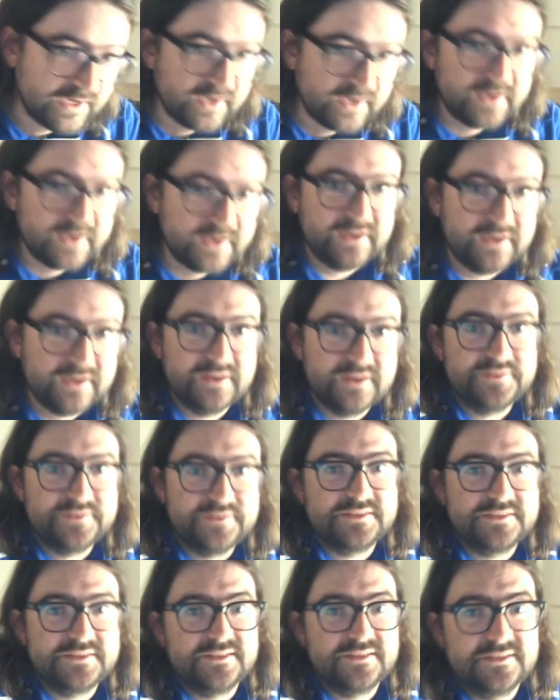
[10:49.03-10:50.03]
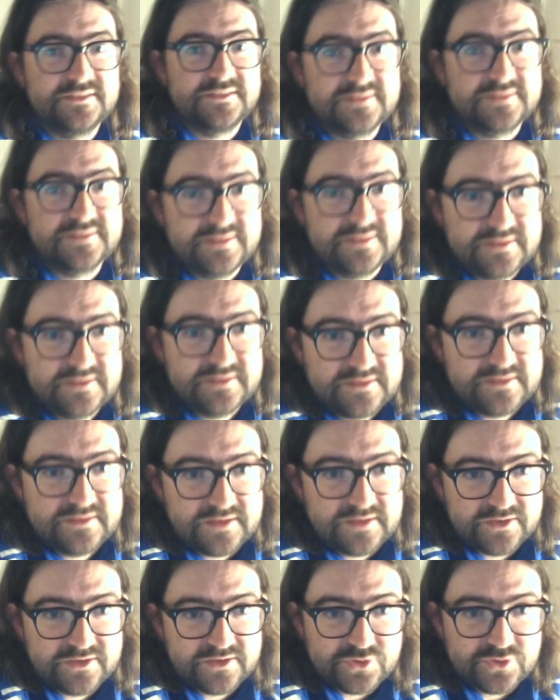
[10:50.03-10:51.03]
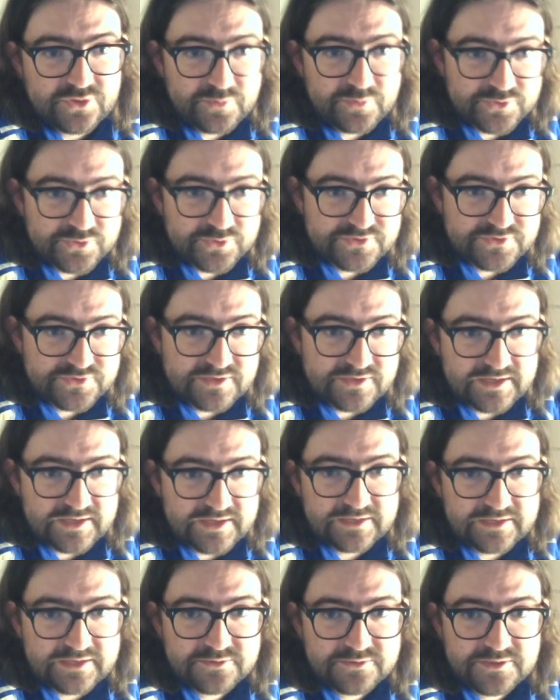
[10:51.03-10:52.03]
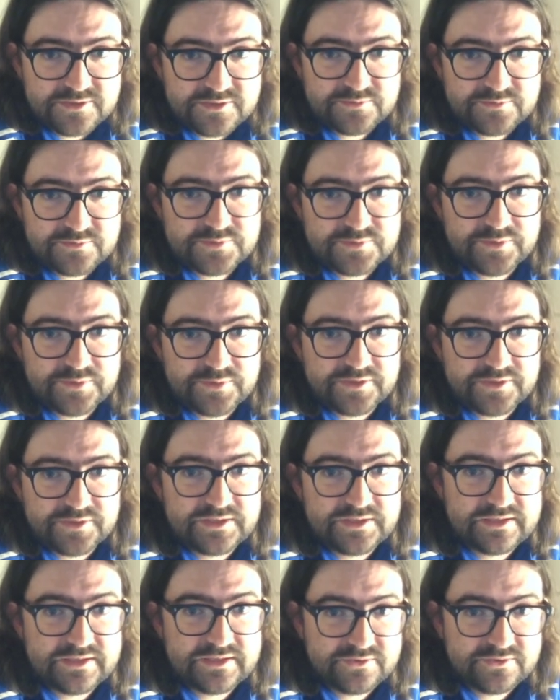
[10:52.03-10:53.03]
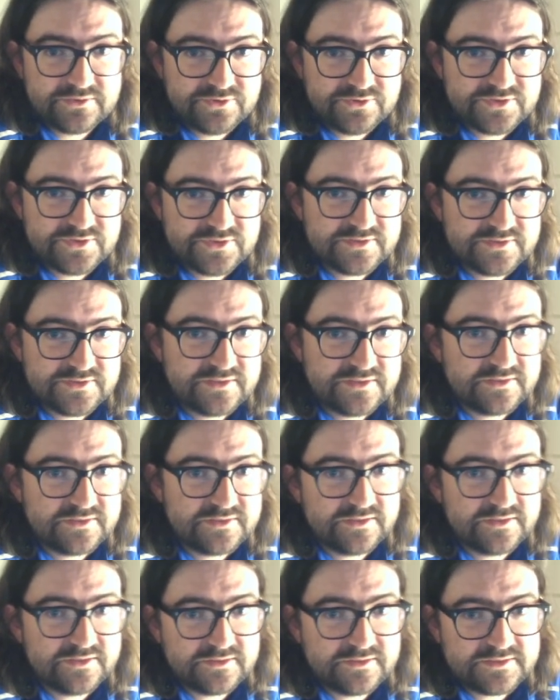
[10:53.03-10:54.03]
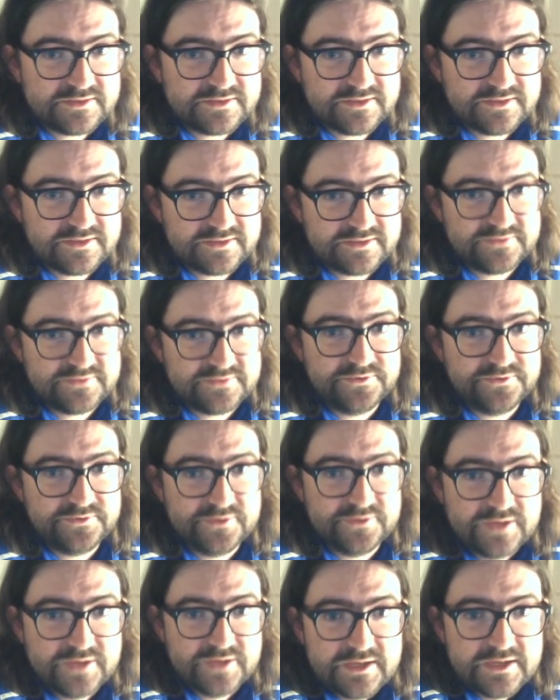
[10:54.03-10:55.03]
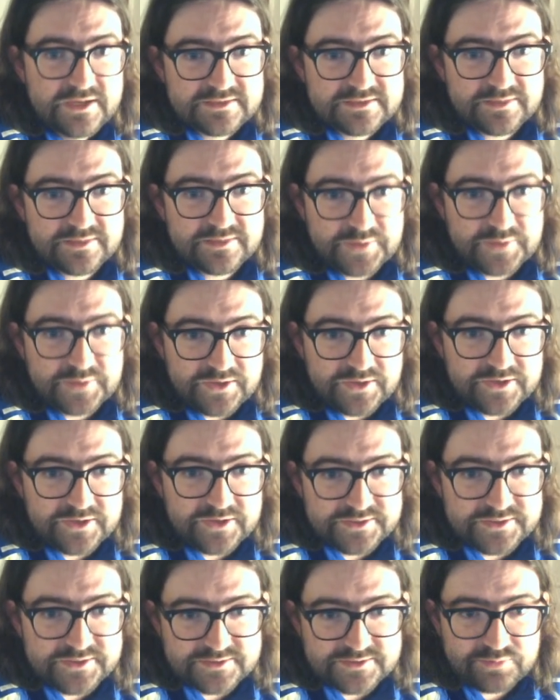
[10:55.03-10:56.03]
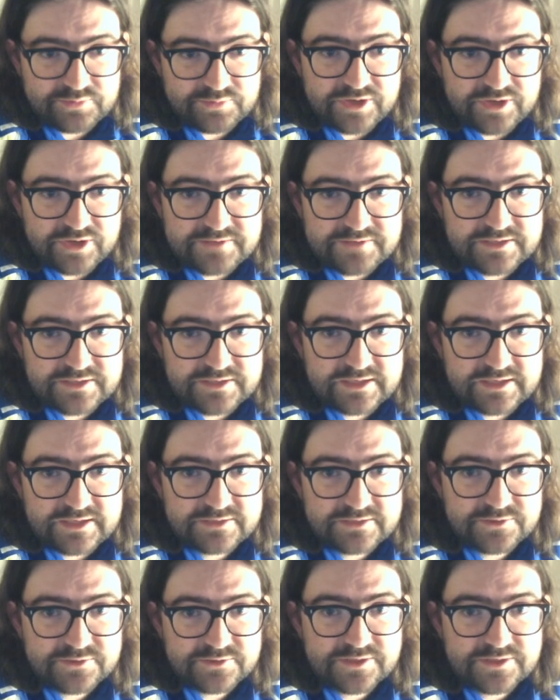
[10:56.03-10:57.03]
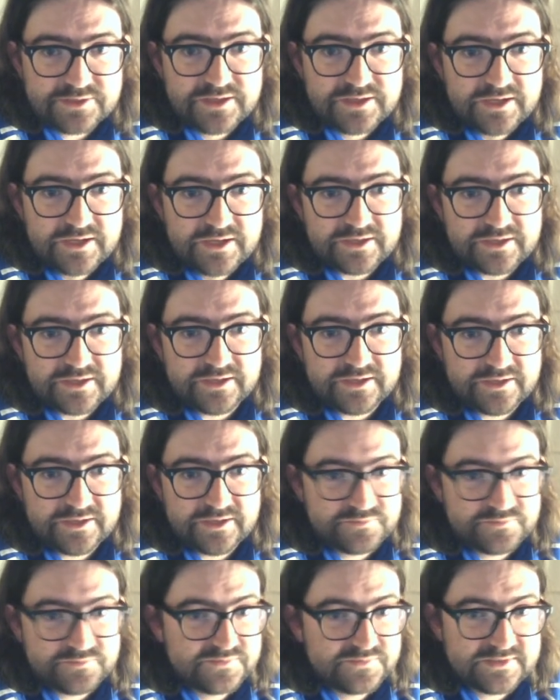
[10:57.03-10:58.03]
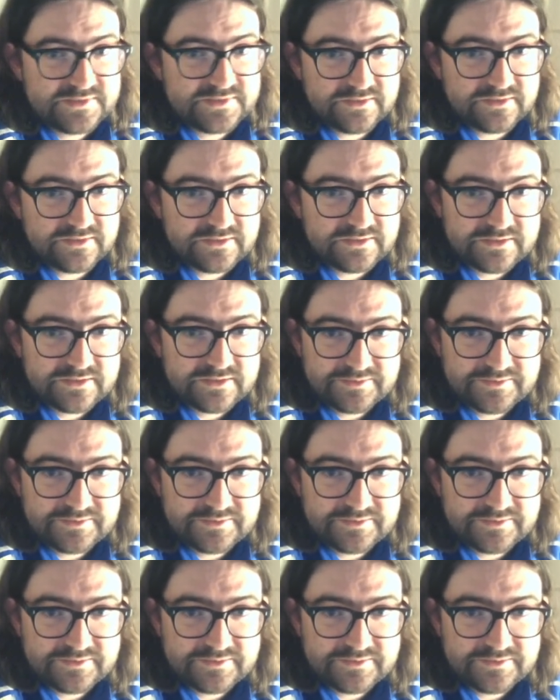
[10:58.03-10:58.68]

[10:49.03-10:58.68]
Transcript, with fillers: Uh, this is the uh, Newport Street Gallery, which is by again Caruso St John Architects for Damien Hirst, the private gallery, uh, stunningly